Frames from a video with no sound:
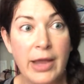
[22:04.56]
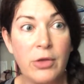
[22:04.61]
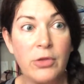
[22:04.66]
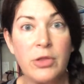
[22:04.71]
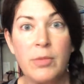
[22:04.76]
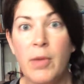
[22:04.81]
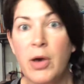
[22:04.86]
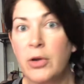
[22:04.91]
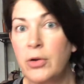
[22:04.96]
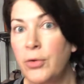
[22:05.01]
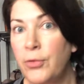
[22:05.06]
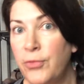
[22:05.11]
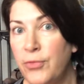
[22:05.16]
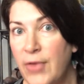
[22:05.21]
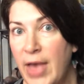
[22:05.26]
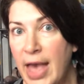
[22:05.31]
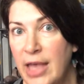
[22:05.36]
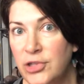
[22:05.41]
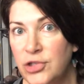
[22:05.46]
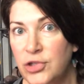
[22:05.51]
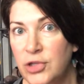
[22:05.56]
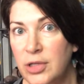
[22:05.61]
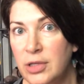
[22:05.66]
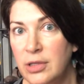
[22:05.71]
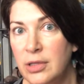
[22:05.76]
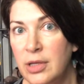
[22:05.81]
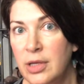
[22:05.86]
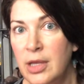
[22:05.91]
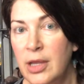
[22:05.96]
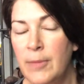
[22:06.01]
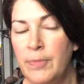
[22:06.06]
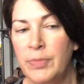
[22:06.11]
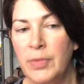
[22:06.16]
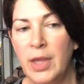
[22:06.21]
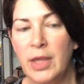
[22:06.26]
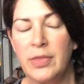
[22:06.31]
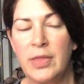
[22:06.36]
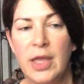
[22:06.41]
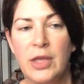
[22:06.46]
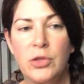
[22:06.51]
the modern fashion,
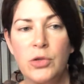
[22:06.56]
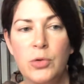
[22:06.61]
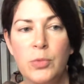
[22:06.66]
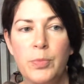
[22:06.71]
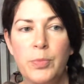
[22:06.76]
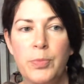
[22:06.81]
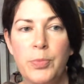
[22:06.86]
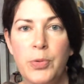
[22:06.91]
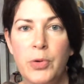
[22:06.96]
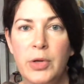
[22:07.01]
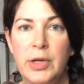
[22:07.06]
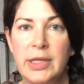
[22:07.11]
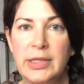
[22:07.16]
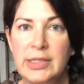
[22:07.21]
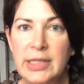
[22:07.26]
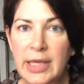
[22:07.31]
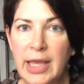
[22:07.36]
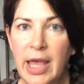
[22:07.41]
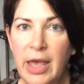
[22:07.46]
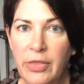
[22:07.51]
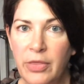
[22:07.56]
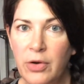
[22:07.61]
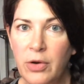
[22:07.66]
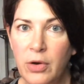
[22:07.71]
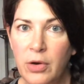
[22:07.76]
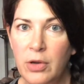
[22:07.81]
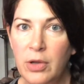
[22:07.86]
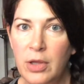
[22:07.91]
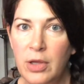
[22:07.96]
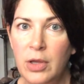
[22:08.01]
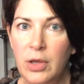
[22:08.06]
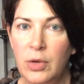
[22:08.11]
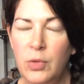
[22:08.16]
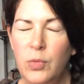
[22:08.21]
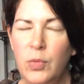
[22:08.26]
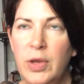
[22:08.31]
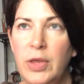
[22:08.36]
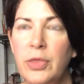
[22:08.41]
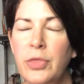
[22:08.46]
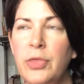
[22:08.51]
and then you put it together
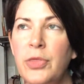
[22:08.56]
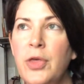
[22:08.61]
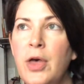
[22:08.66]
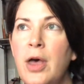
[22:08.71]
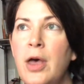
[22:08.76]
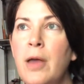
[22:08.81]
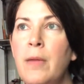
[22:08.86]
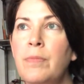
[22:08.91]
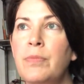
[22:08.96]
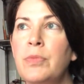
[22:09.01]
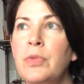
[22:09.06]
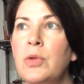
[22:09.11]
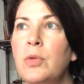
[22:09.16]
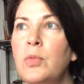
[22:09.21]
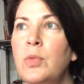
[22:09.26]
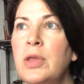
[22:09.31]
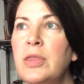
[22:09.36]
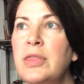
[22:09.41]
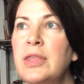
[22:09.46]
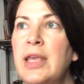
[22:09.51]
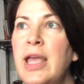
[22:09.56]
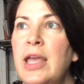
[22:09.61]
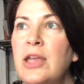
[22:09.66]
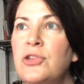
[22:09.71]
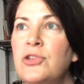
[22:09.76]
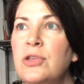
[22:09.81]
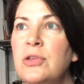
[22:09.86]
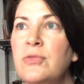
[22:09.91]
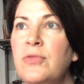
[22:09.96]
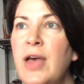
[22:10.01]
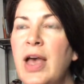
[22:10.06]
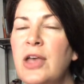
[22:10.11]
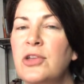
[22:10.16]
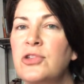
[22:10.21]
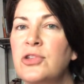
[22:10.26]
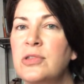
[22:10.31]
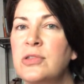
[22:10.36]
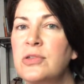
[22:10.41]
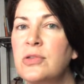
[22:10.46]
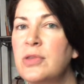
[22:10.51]
with the ancient
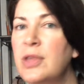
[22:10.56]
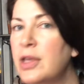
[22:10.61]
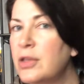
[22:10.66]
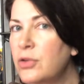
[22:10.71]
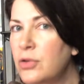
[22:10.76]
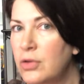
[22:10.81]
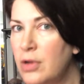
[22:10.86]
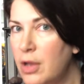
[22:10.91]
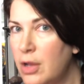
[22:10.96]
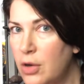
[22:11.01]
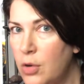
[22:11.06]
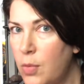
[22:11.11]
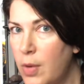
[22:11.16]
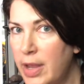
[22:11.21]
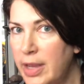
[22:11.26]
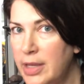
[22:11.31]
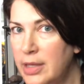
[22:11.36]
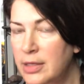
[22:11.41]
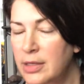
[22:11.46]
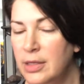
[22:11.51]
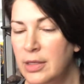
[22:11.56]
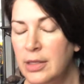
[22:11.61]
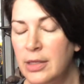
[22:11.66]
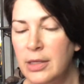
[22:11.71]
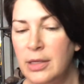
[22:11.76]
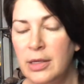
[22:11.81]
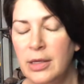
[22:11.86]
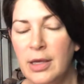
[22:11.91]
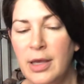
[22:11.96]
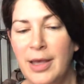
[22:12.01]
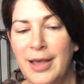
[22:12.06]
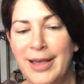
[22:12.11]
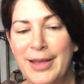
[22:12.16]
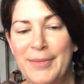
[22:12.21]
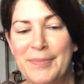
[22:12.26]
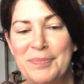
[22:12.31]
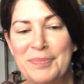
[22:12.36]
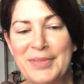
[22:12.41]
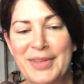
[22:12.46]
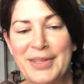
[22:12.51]
fashion. So then you're not quite
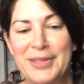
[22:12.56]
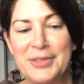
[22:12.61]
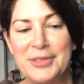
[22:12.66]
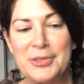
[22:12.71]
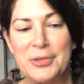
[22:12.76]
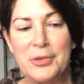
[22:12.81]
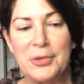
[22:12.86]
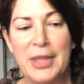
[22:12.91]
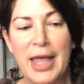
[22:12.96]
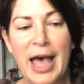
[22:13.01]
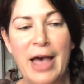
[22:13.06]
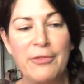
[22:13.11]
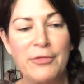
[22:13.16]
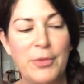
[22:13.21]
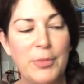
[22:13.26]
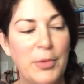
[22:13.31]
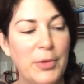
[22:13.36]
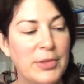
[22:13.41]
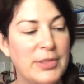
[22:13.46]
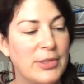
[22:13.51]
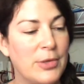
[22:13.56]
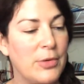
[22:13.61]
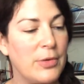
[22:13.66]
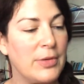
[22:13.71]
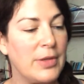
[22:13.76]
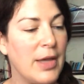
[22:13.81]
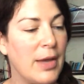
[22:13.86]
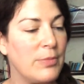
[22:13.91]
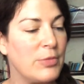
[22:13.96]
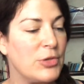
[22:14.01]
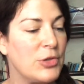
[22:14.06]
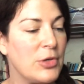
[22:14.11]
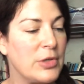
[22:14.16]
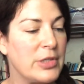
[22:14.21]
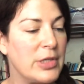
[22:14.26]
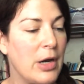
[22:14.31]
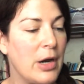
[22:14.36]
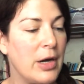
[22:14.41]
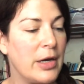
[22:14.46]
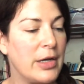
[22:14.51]
so laughable. So I'm sure
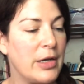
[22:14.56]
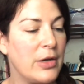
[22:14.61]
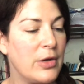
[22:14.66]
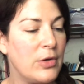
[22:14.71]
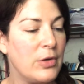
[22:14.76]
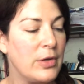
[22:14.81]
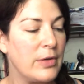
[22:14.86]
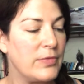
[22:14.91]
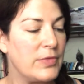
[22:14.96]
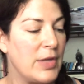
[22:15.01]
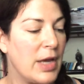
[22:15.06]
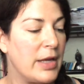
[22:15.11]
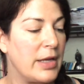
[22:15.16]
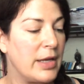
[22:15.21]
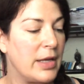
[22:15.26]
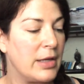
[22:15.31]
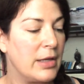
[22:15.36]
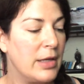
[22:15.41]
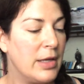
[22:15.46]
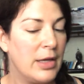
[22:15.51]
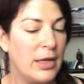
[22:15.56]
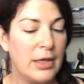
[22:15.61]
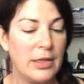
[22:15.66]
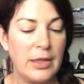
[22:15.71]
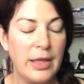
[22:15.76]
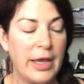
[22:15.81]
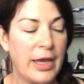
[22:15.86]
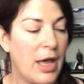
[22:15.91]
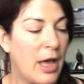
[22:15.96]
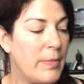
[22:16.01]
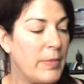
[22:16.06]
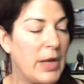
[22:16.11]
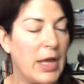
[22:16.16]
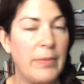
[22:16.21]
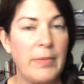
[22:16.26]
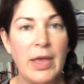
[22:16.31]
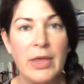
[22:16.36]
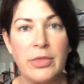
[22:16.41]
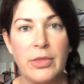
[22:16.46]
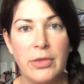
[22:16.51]
Taharqa could have done it like
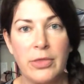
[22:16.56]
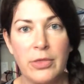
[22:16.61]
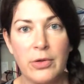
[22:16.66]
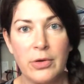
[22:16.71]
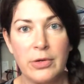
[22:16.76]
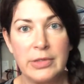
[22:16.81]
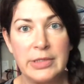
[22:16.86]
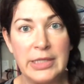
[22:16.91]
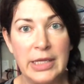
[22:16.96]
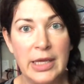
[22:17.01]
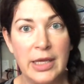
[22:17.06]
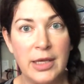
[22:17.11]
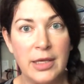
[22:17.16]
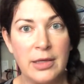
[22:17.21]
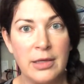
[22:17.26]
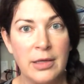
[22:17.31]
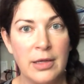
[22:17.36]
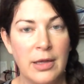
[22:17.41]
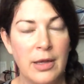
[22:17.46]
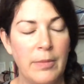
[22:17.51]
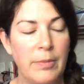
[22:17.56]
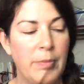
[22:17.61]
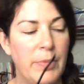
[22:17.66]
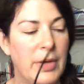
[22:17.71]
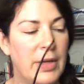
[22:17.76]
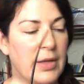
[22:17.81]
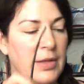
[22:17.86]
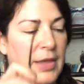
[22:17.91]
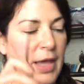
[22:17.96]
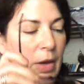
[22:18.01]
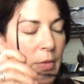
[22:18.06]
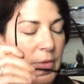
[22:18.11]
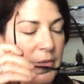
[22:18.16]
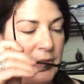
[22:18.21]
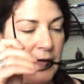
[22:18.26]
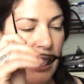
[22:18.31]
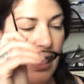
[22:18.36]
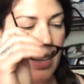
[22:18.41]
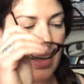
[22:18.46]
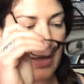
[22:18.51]
Amenemhet III did, but that was
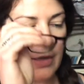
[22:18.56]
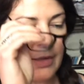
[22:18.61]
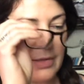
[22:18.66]
not